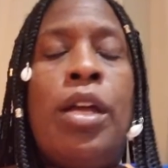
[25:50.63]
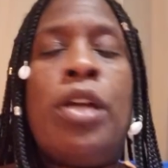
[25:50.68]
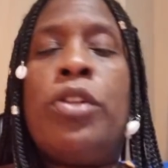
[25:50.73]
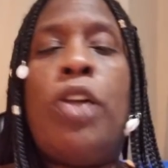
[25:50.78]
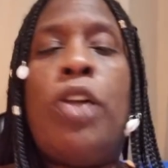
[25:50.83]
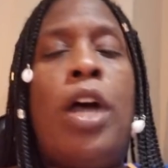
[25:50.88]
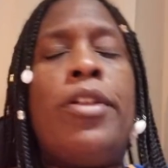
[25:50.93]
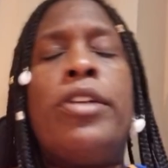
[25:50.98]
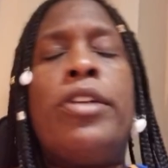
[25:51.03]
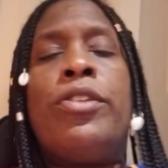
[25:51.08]

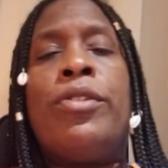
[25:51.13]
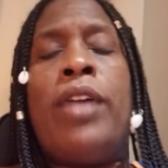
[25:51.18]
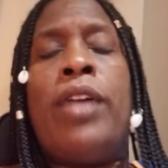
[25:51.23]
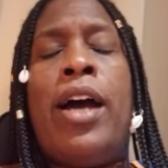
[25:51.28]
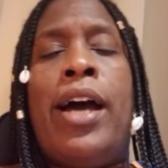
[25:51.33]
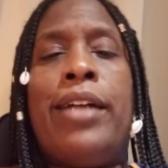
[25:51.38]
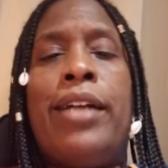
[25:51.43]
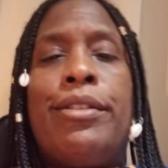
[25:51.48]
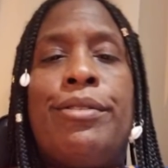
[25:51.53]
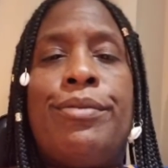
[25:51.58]
No, they do
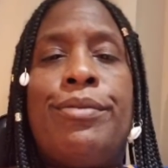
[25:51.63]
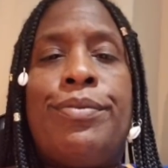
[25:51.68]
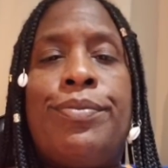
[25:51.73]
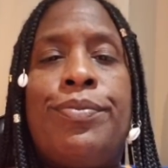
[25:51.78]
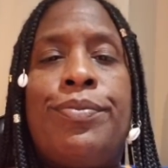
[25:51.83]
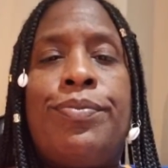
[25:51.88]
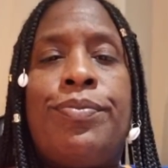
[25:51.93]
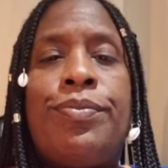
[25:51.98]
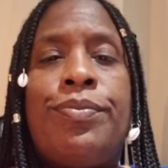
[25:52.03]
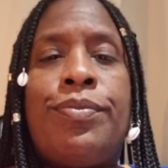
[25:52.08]
not.
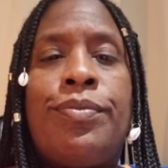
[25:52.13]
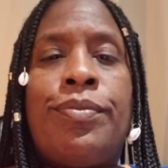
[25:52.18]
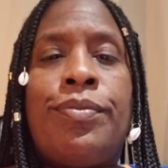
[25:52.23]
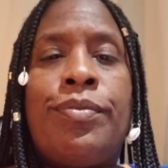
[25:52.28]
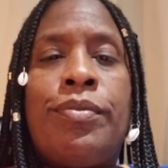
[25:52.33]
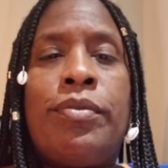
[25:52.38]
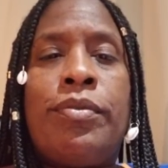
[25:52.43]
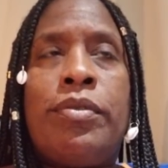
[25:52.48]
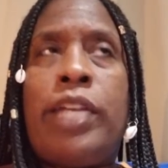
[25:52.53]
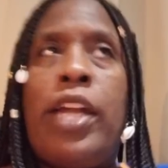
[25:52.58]

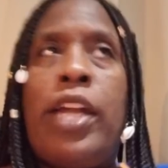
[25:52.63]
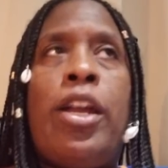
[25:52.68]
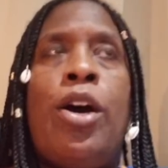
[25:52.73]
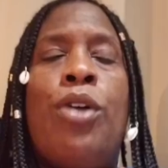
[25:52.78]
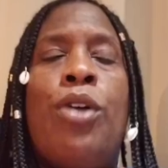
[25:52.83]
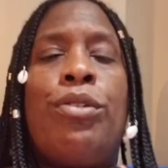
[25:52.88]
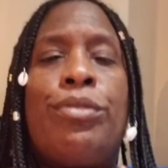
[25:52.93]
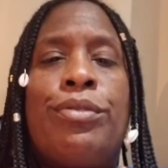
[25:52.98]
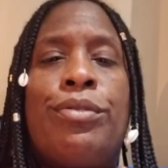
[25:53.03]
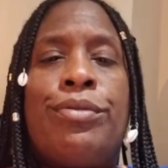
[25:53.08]
They
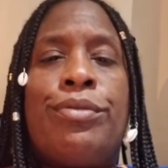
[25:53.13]
don't.